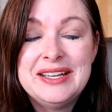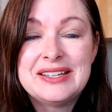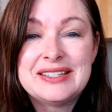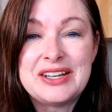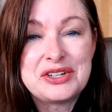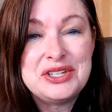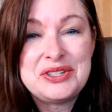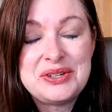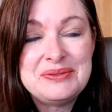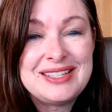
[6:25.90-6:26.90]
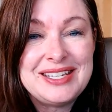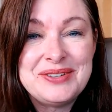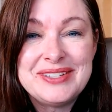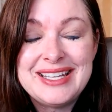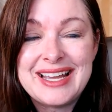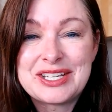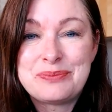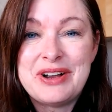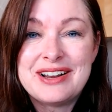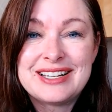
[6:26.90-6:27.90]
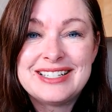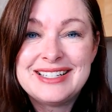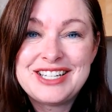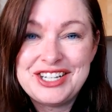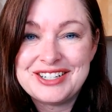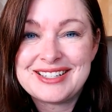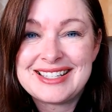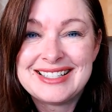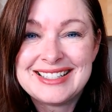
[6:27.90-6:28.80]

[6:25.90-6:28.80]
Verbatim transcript: Talk to you soon. See you in the next spark. Cheers.